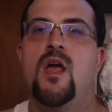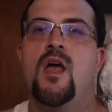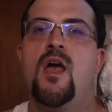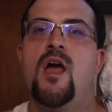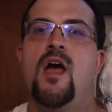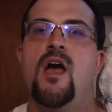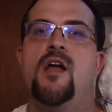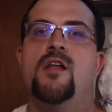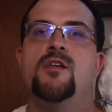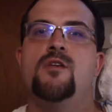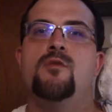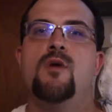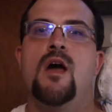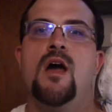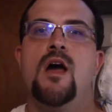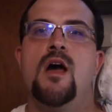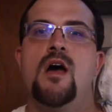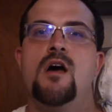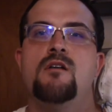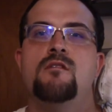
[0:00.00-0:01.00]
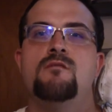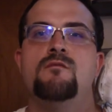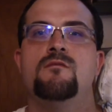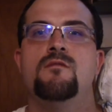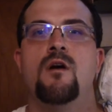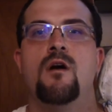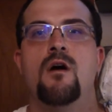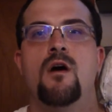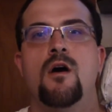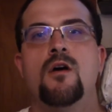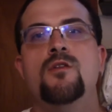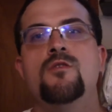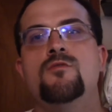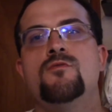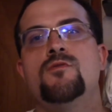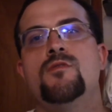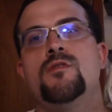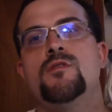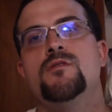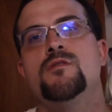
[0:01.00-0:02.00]
and you have
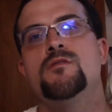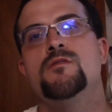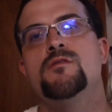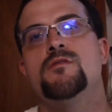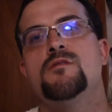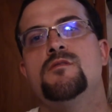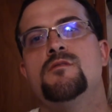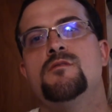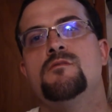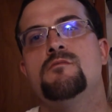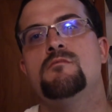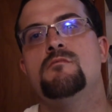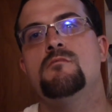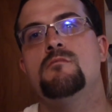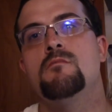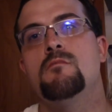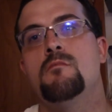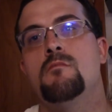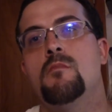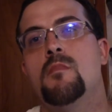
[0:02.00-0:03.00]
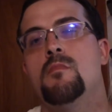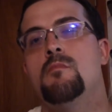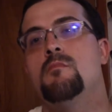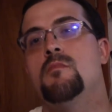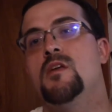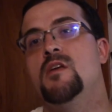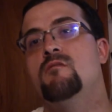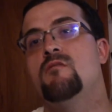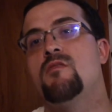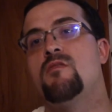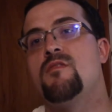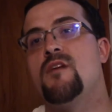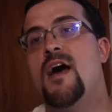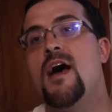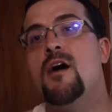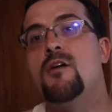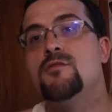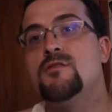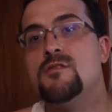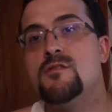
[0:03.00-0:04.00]
hundreds, even
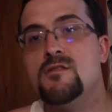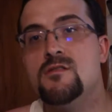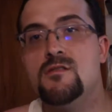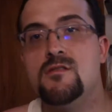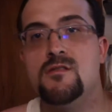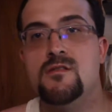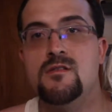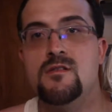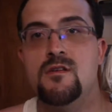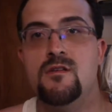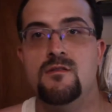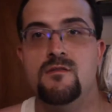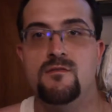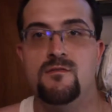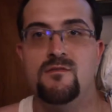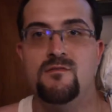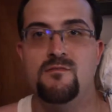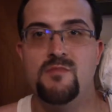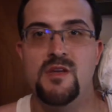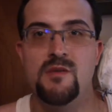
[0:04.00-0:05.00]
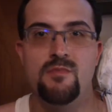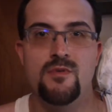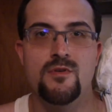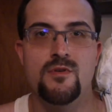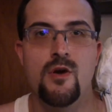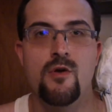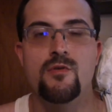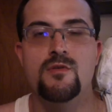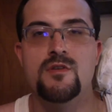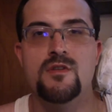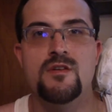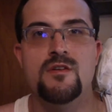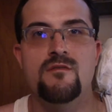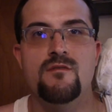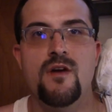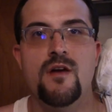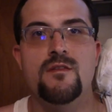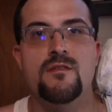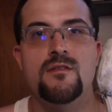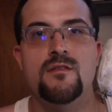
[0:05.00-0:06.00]
thousands of people going to the
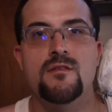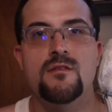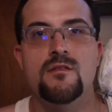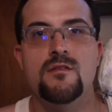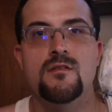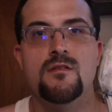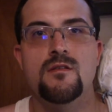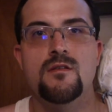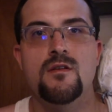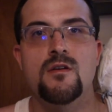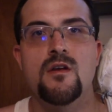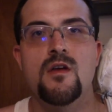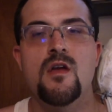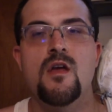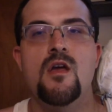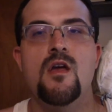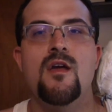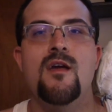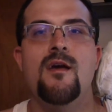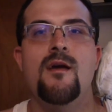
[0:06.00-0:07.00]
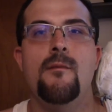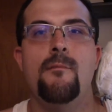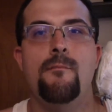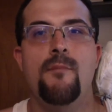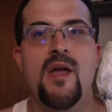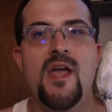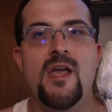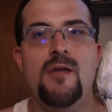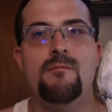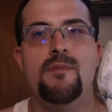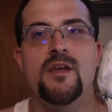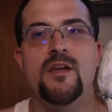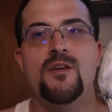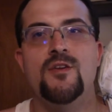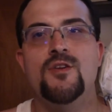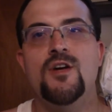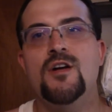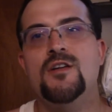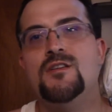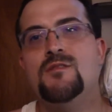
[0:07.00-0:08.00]
event, maybe,
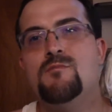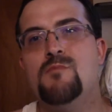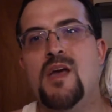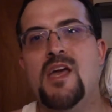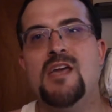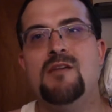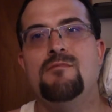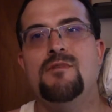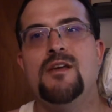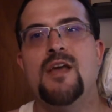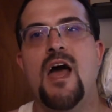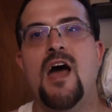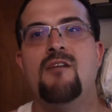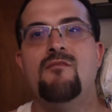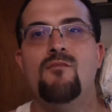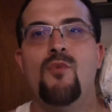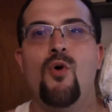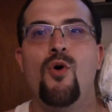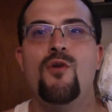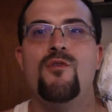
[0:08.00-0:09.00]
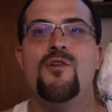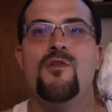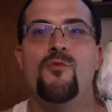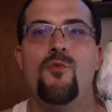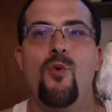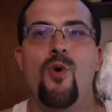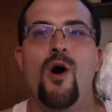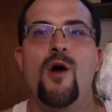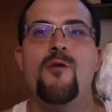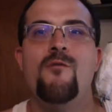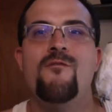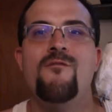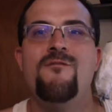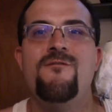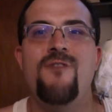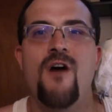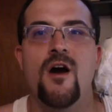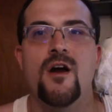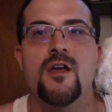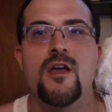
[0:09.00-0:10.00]
just maybe, have more than one
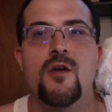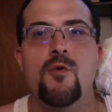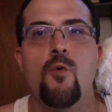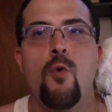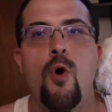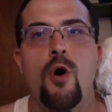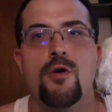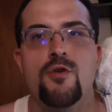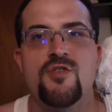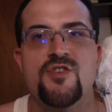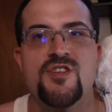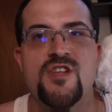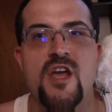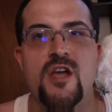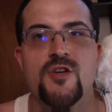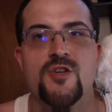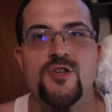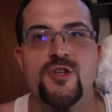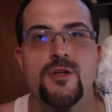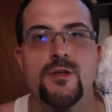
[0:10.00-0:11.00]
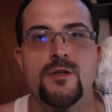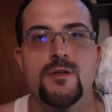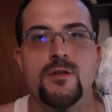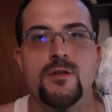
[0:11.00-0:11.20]
fucking water station.